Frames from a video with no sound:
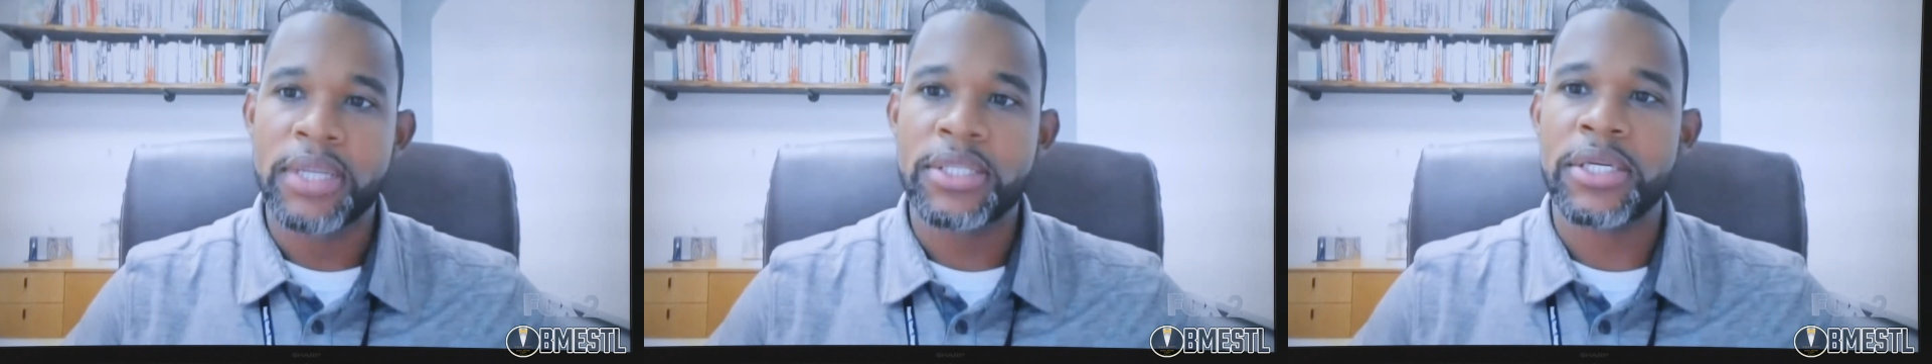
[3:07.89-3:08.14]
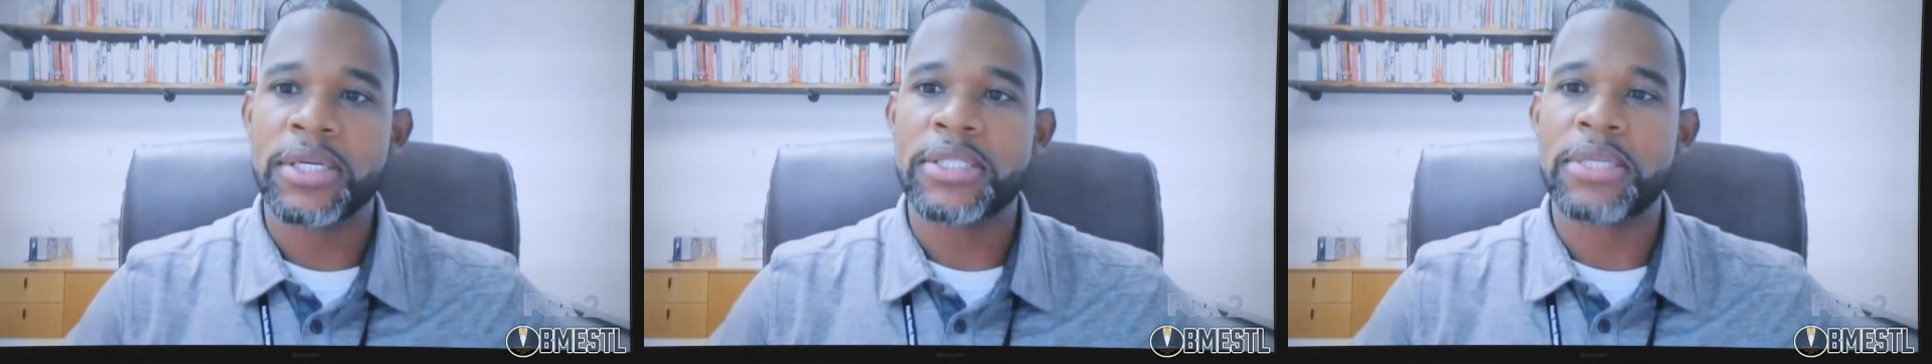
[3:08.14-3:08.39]

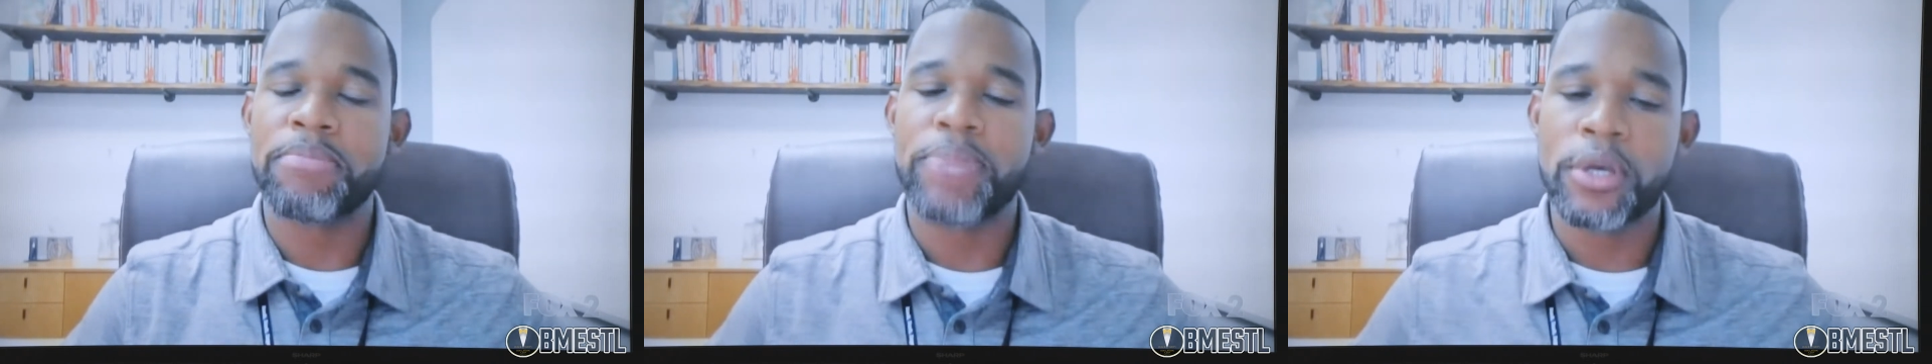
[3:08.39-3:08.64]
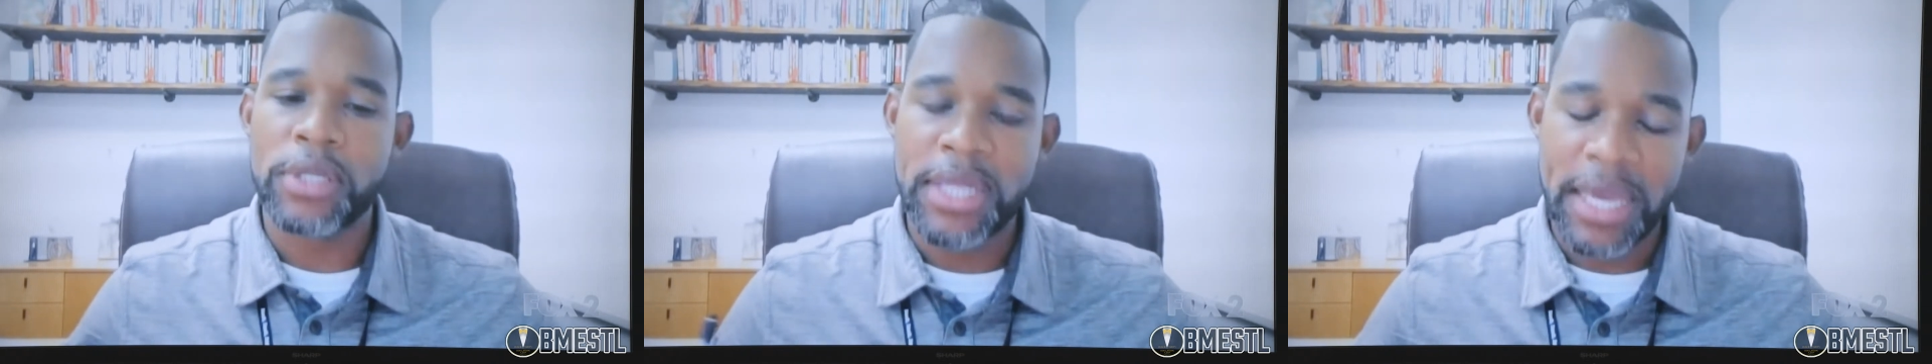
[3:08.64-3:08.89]
to
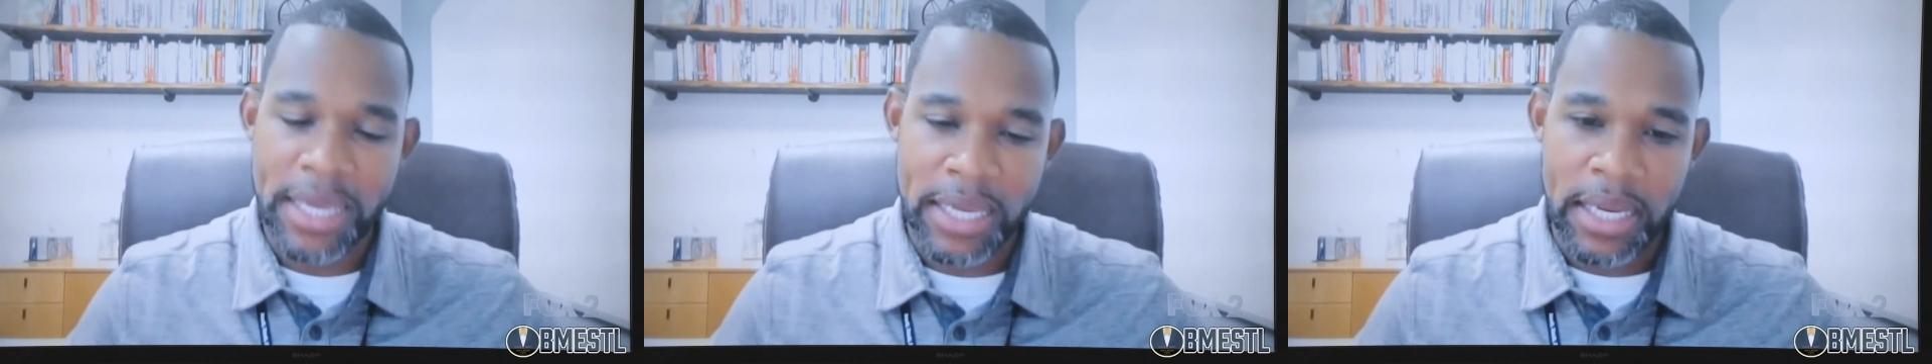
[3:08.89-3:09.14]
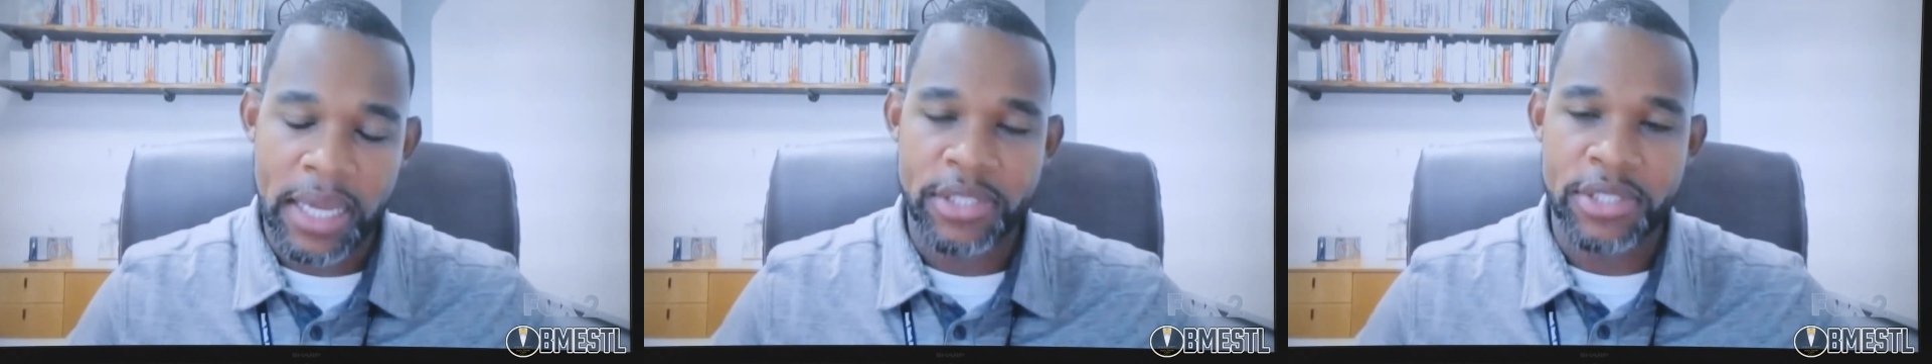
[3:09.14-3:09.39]
build in that
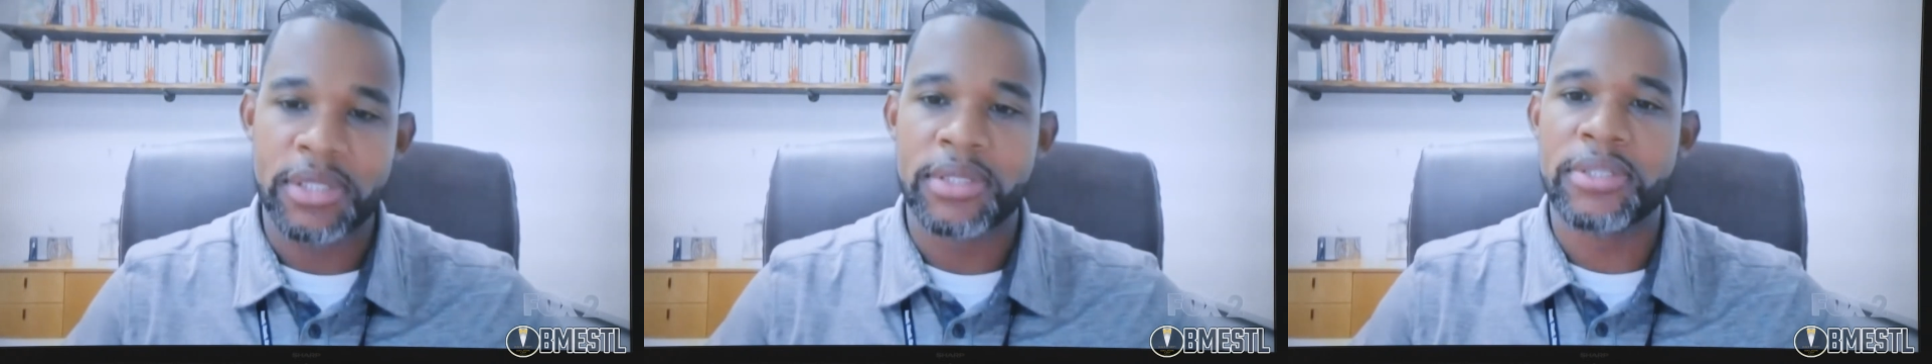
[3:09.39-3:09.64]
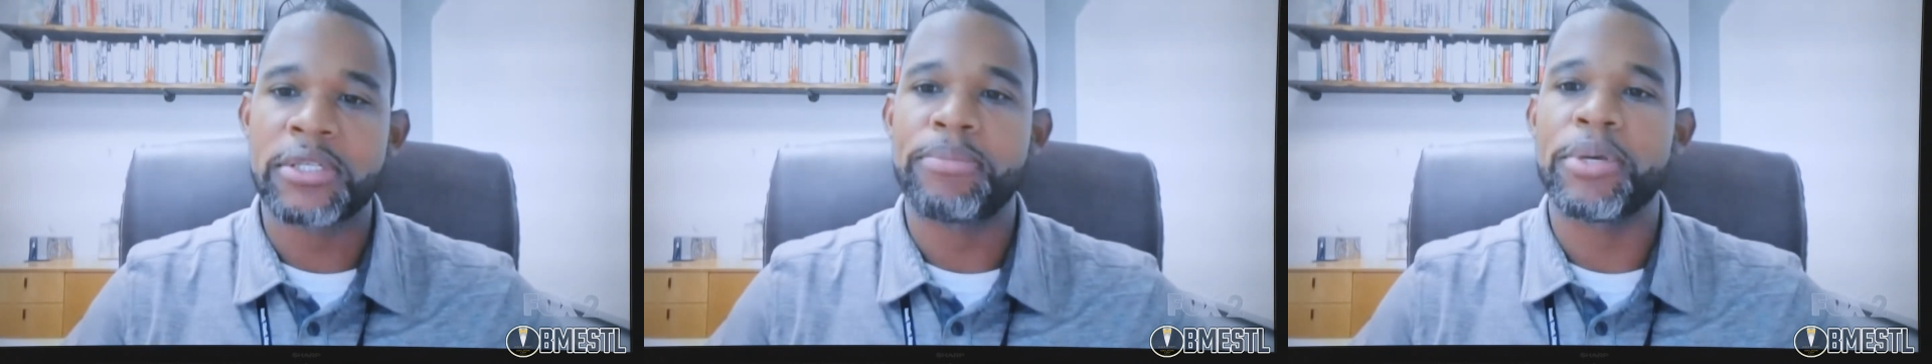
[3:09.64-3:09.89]

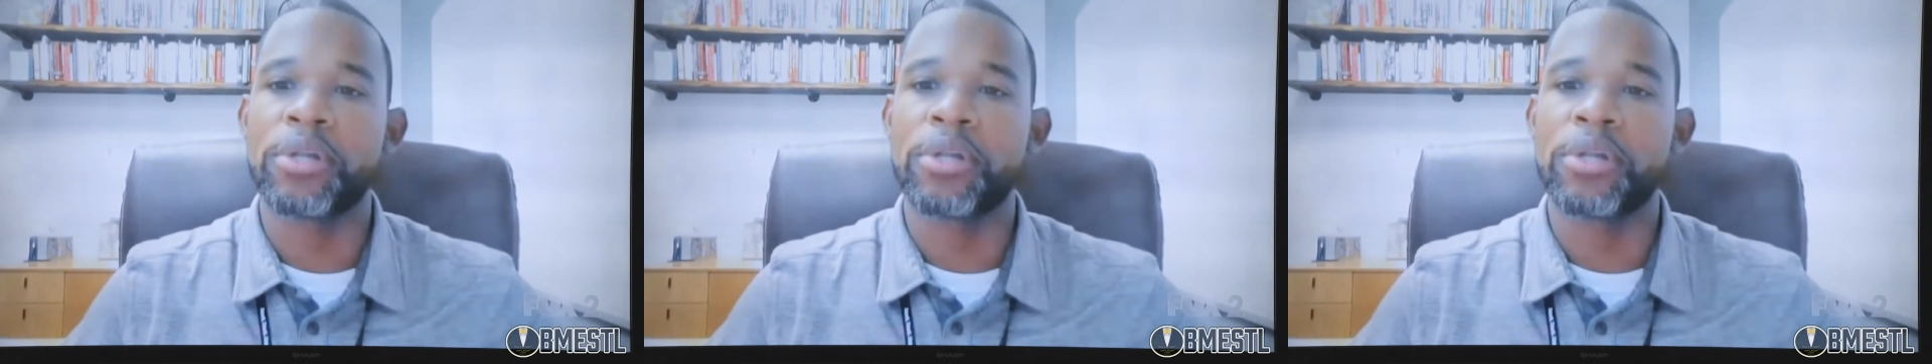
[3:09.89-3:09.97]
connection, to